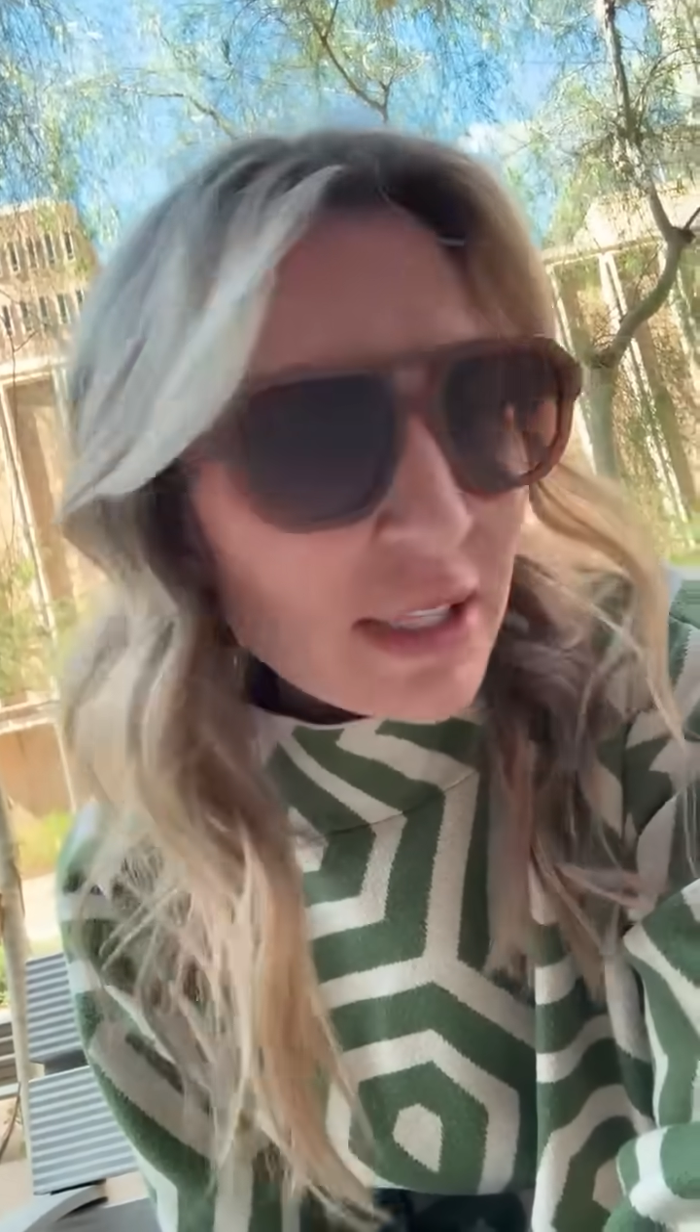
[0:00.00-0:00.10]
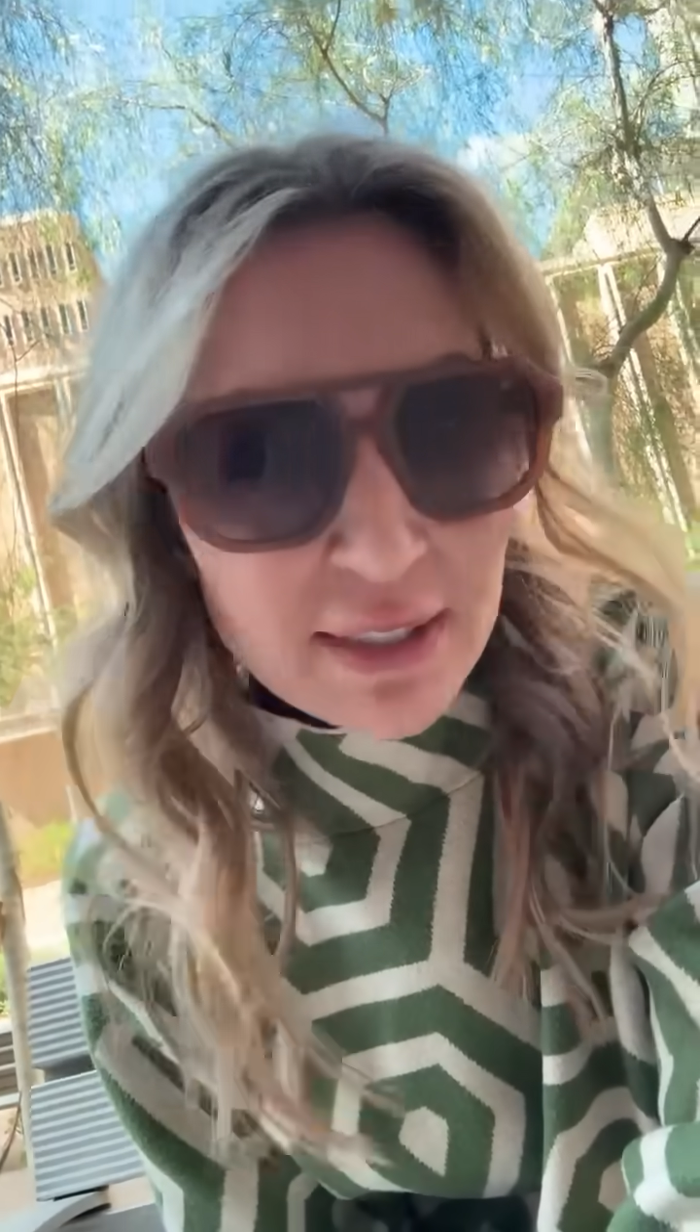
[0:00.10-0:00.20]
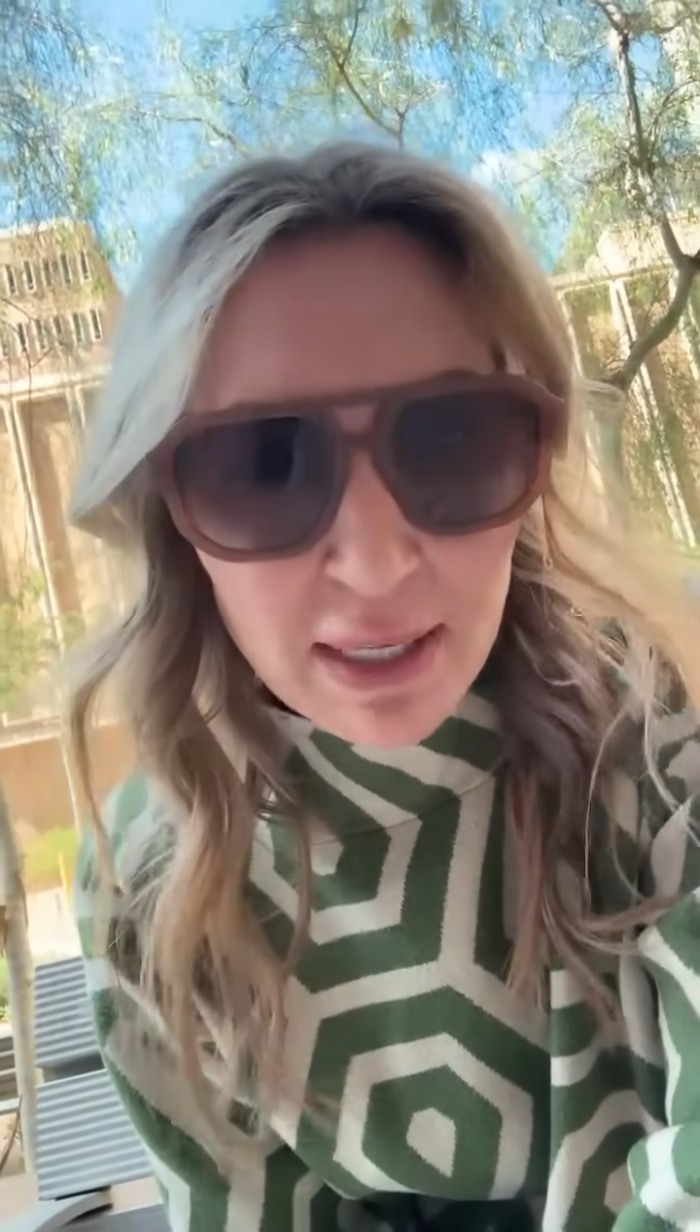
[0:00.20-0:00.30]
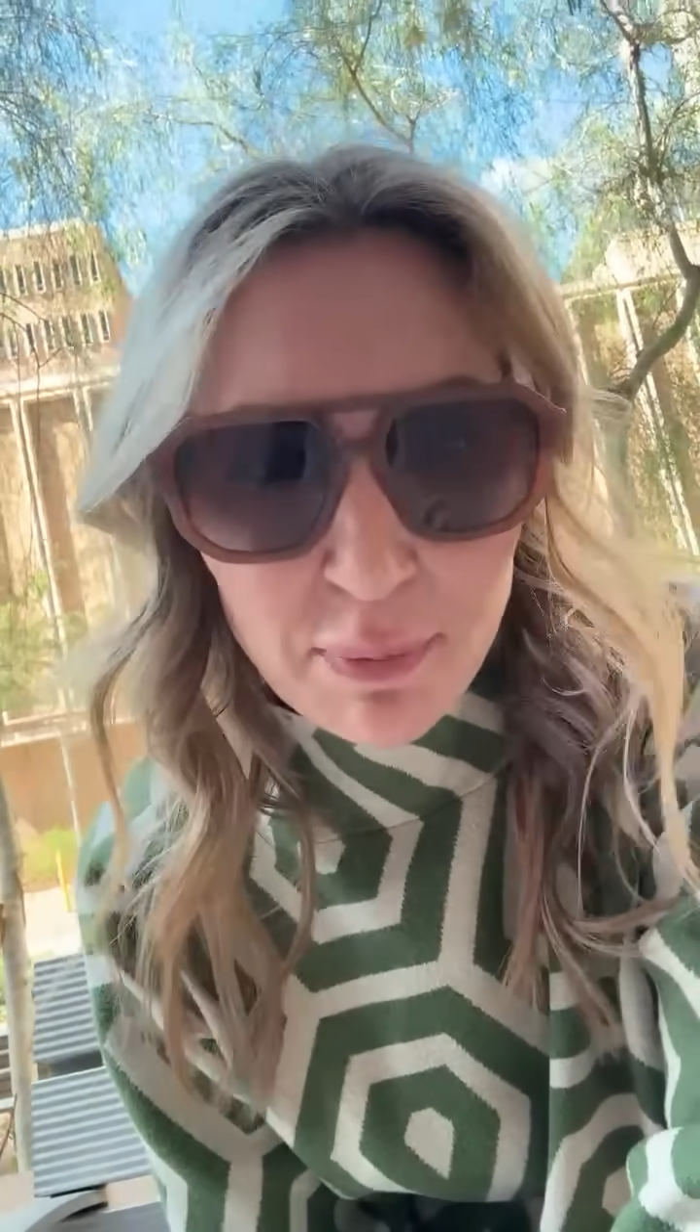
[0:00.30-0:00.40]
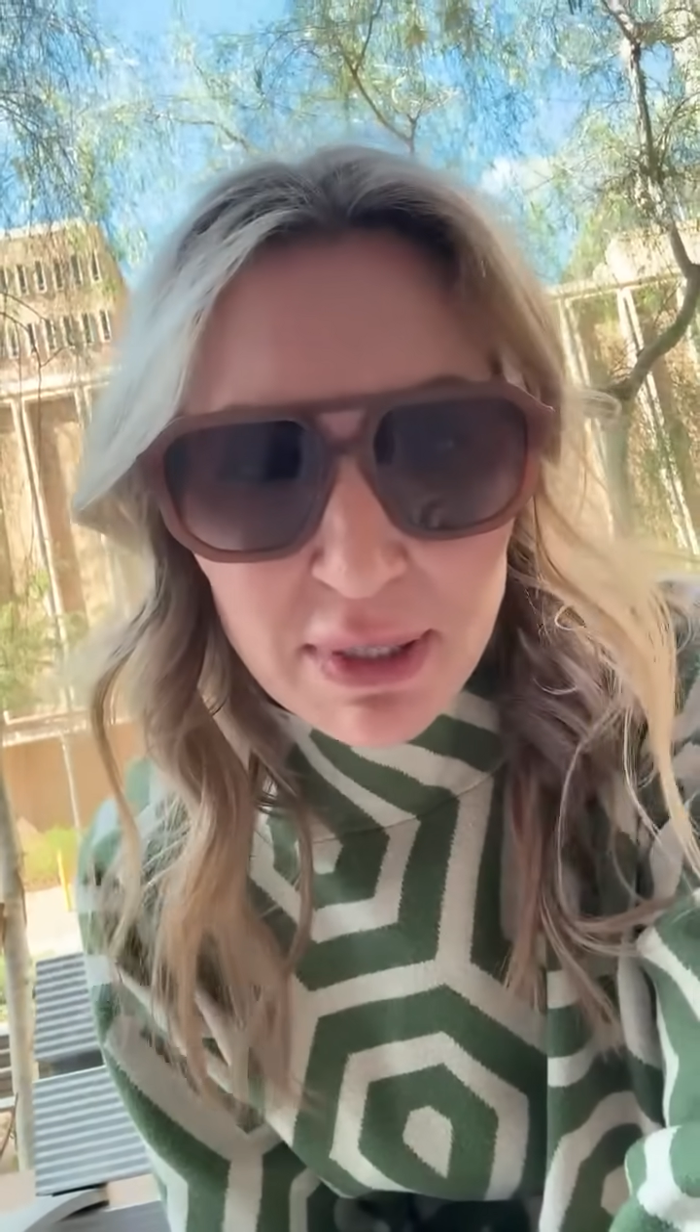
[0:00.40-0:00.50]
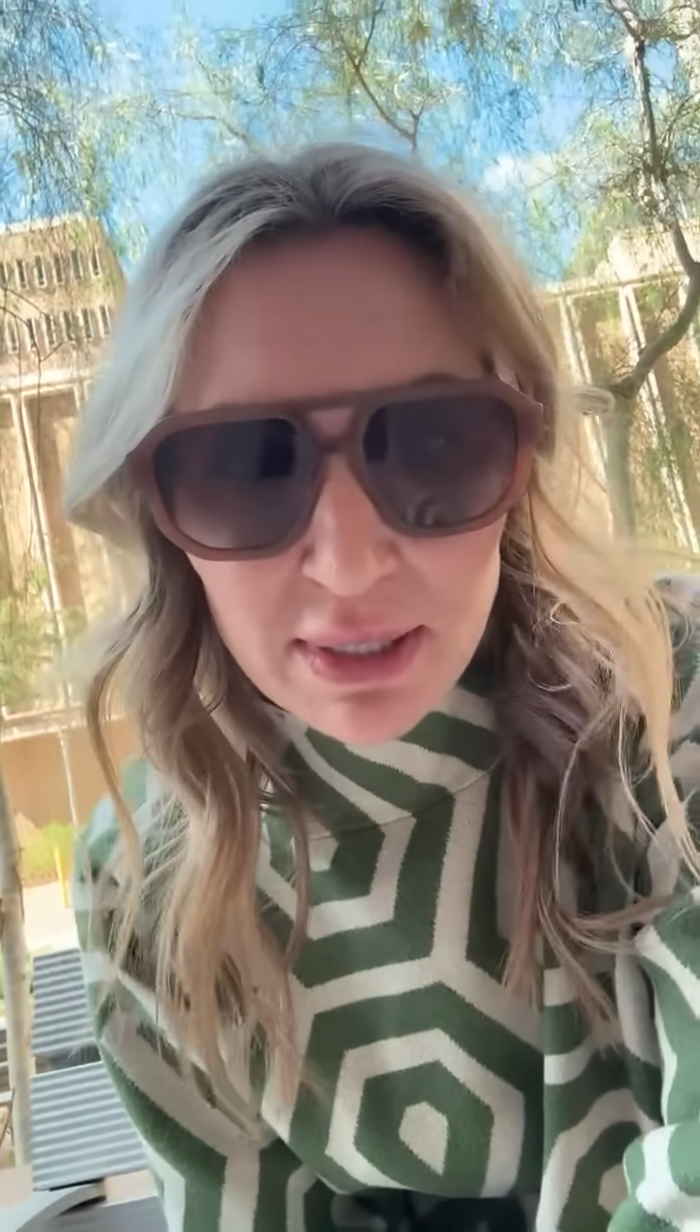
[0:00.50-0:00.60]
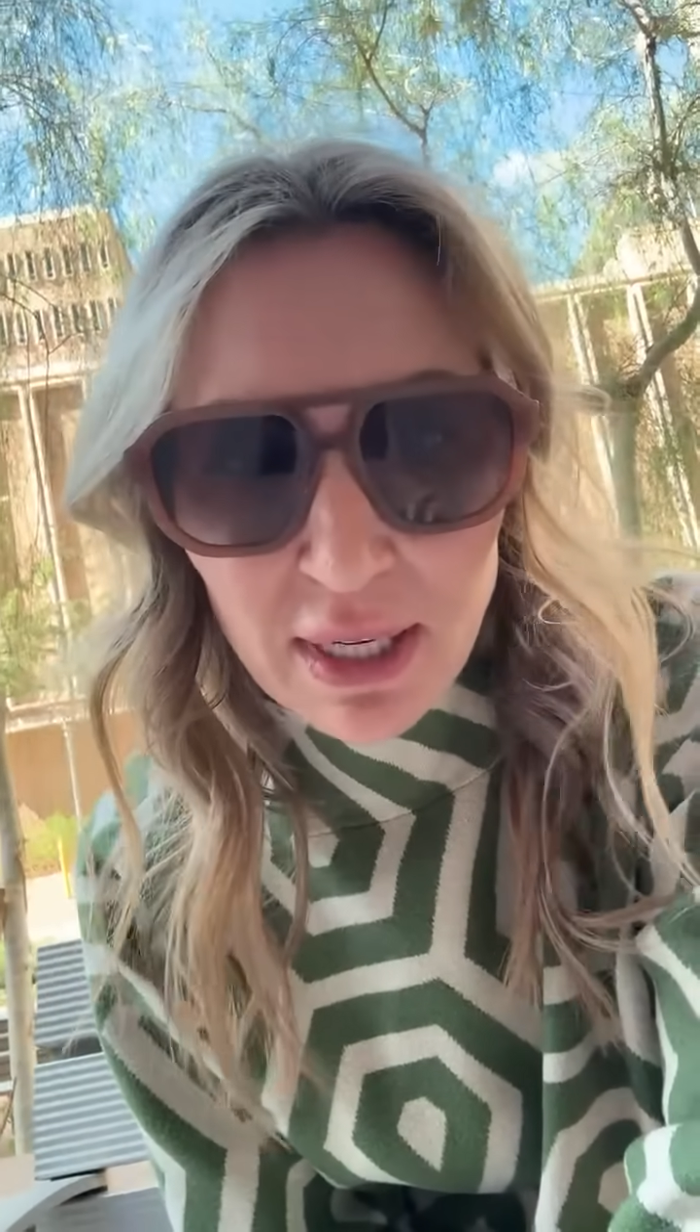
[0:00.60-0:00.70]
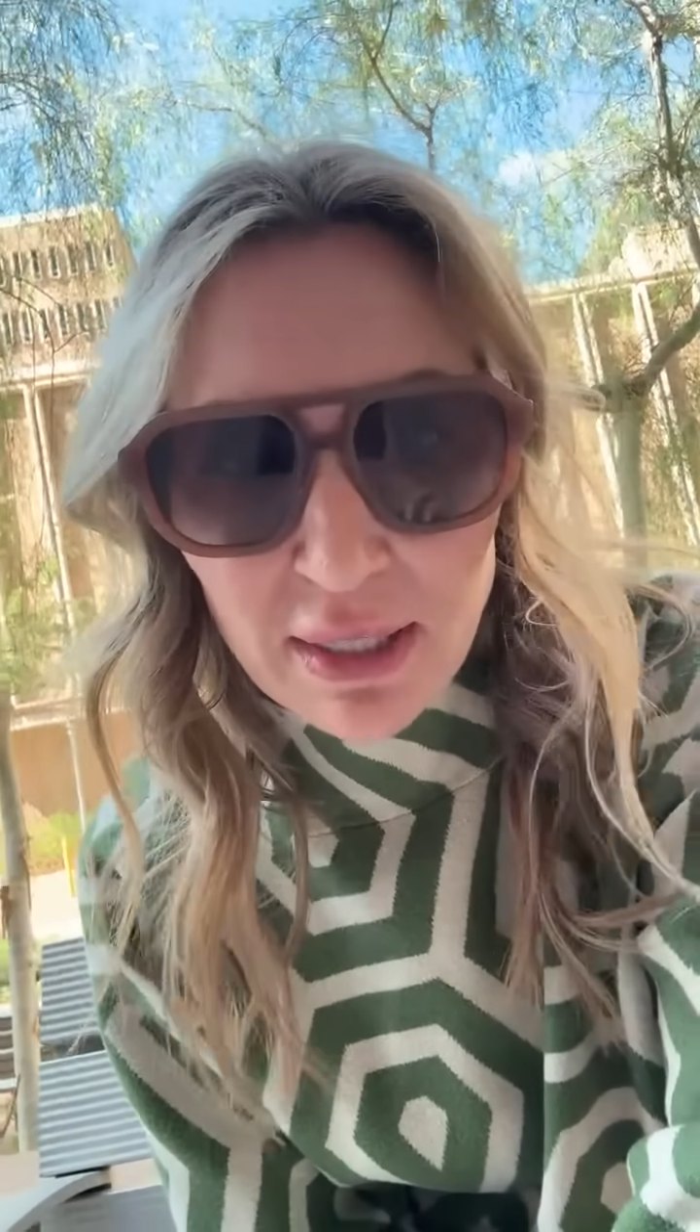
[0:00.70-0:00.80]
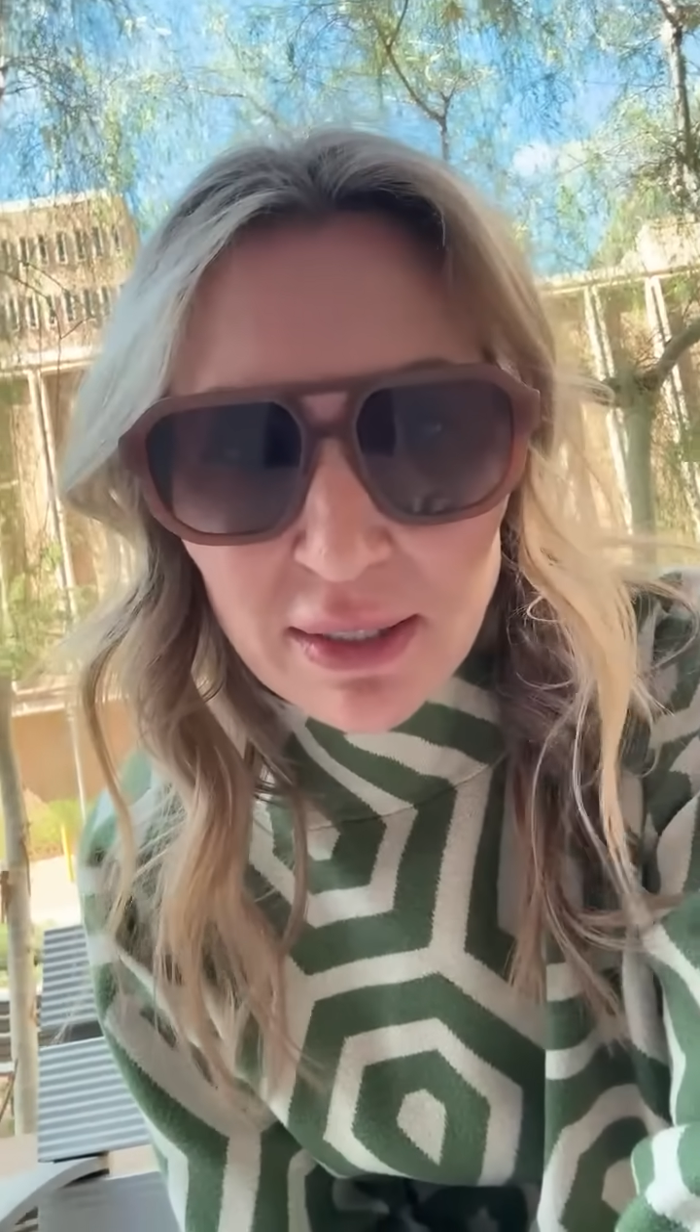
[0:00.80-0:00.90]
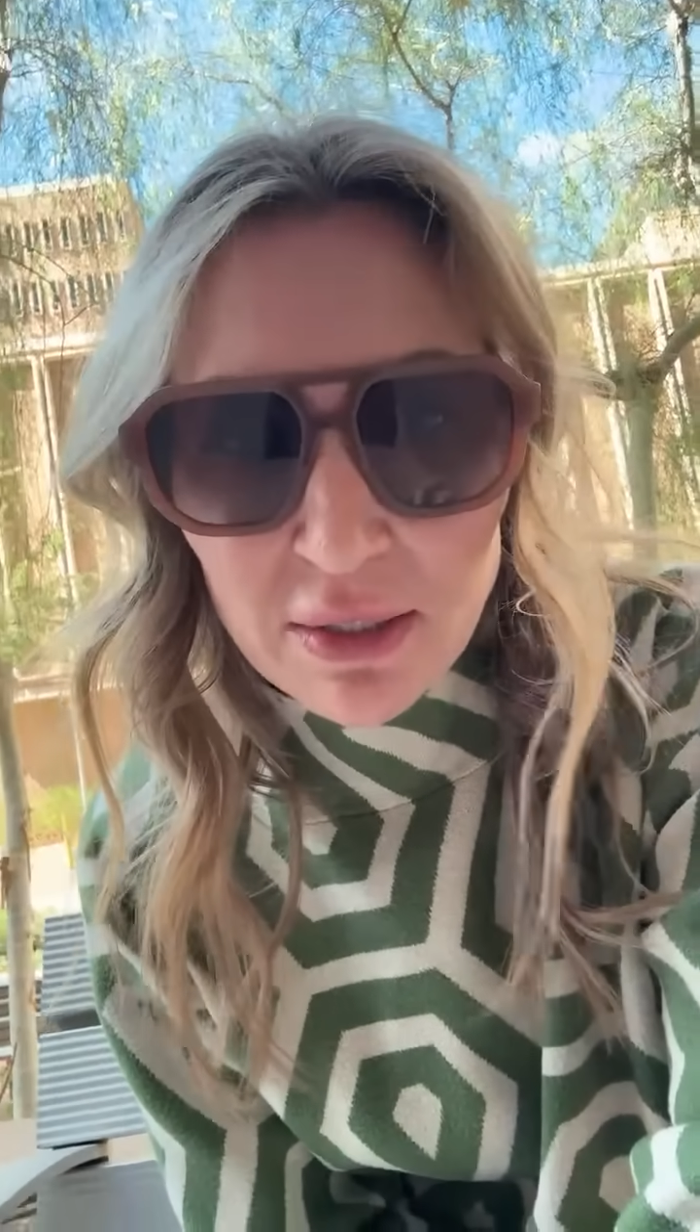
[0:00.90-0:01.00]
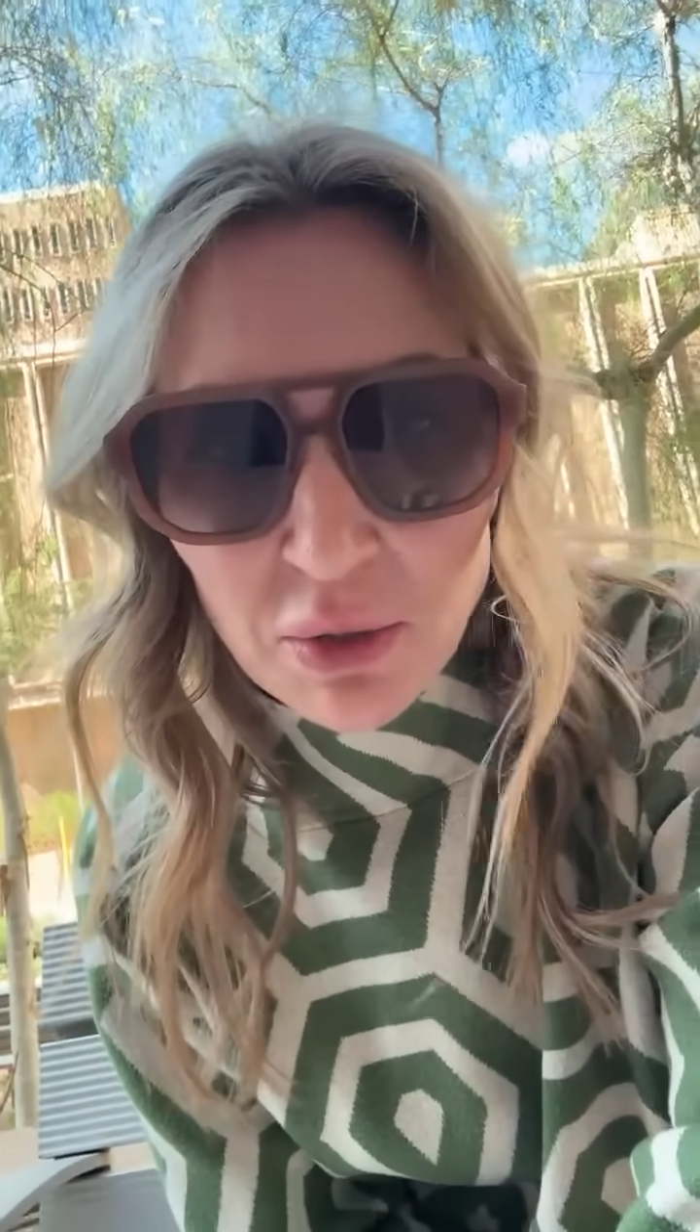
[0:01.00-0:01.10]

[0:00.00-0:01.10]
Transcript: step inside this